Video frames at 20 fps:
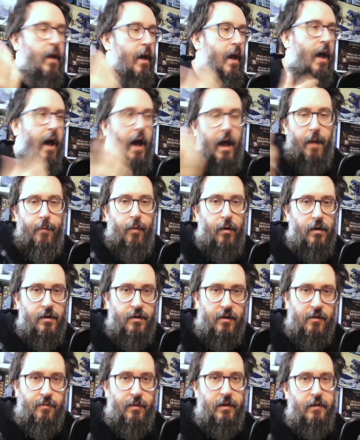I
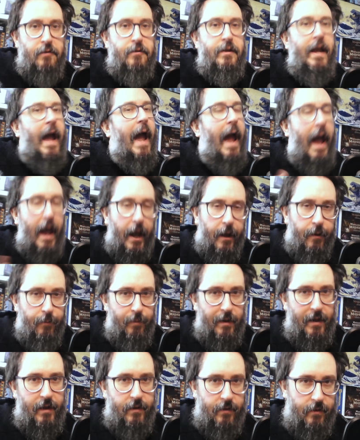apologise, but you can
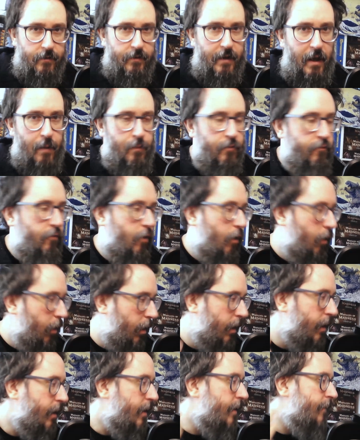play these games wrong.
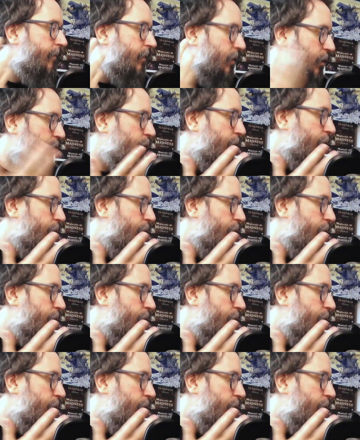You